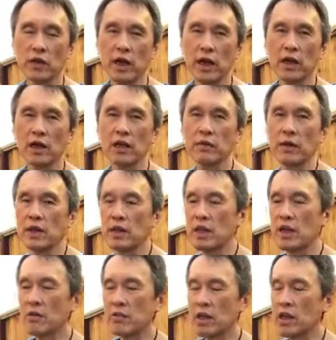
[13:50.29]
Okay, if I
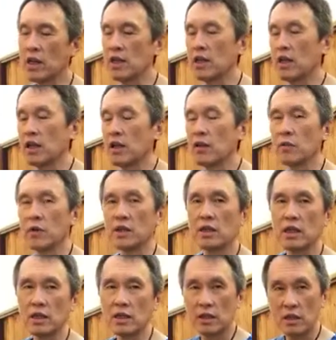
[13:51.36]
deal with it with
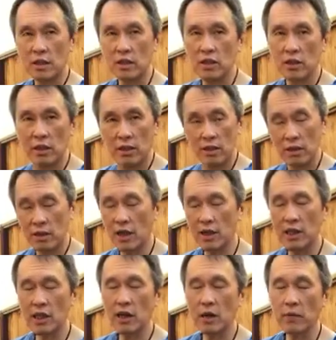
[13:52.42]
this
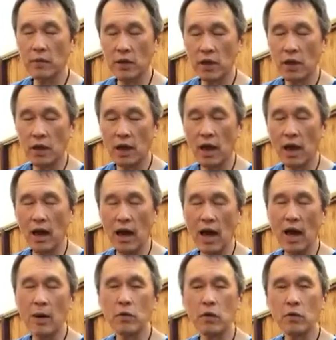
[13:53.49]
turning of the
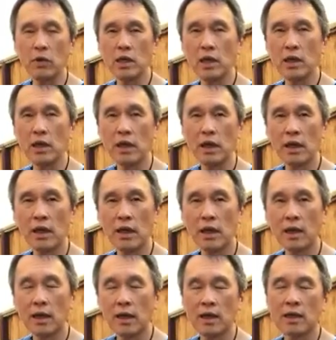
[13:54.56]
arm only,
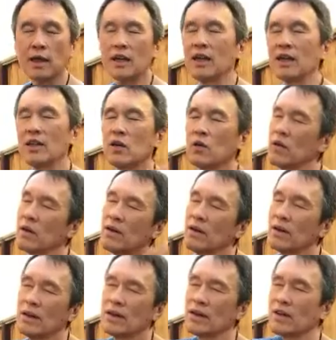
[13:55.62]
then I know
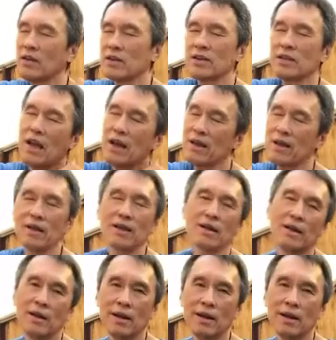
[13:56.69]
it's kind of stuck here.